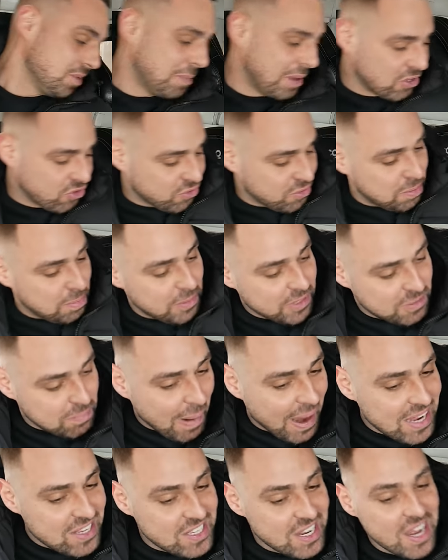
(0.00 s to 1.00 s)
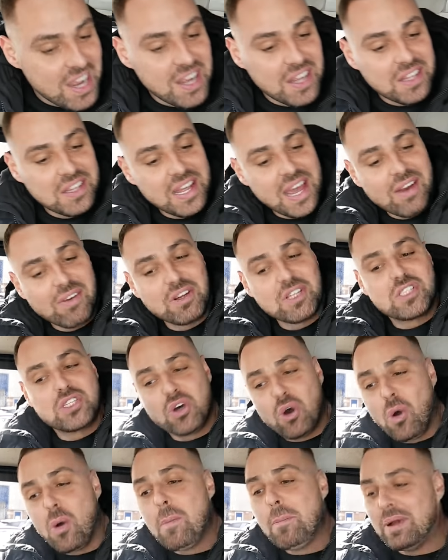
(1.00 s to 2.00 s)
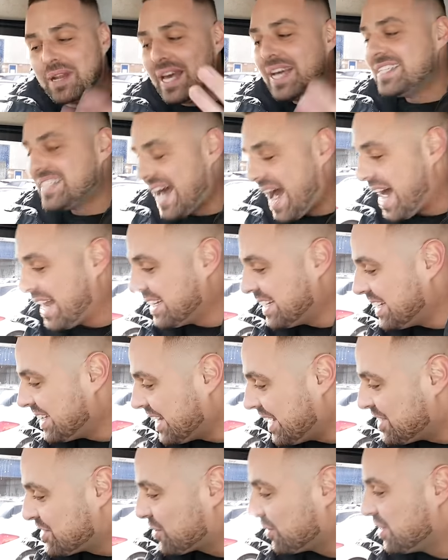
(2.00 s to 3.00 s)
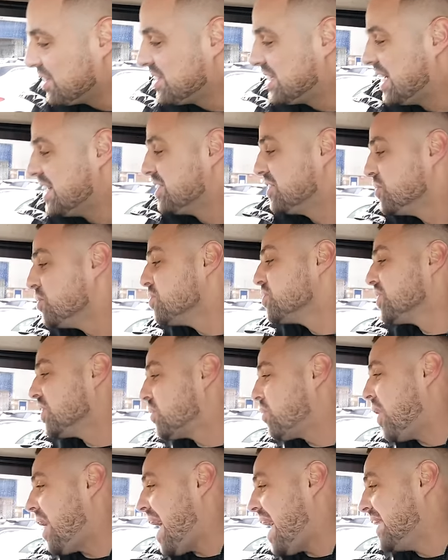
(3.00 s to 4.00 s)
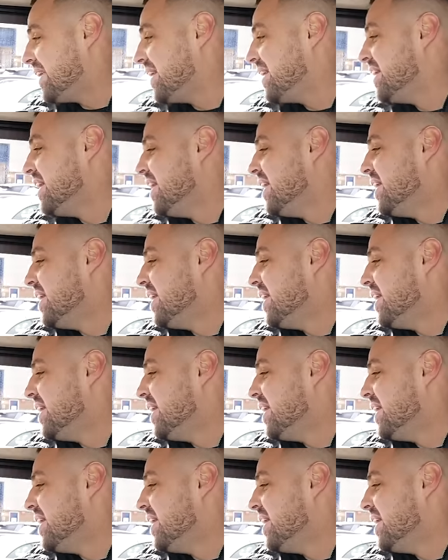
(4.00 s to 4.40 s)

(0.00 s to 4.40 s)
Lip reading: not much space there at all, but it is handy that it's got the seats. It's also quite handy,